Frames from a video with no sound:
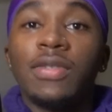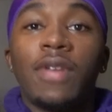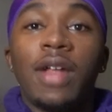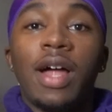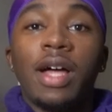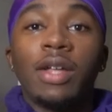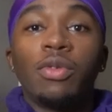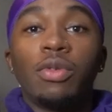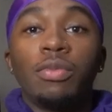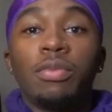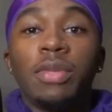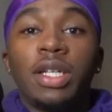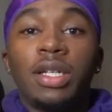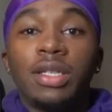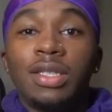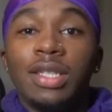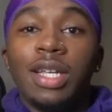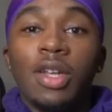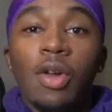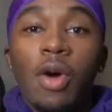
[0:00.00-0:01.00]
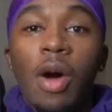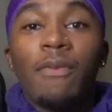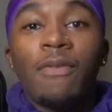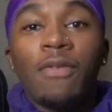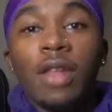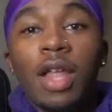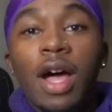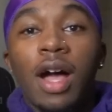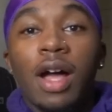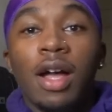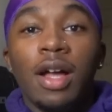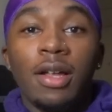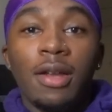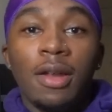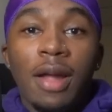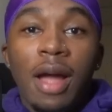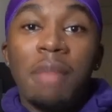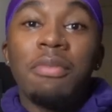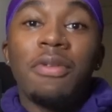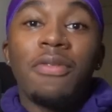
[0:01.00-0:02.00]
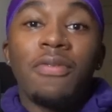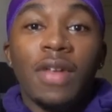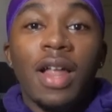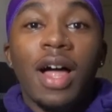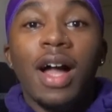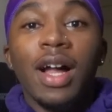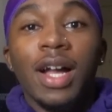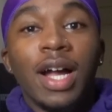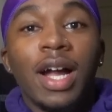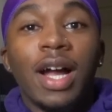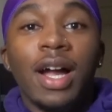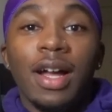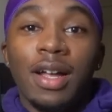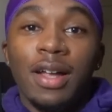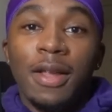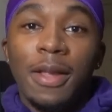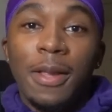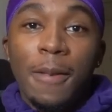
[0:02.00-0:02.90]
flying on me because they know I'm fly. I'm a fly guy.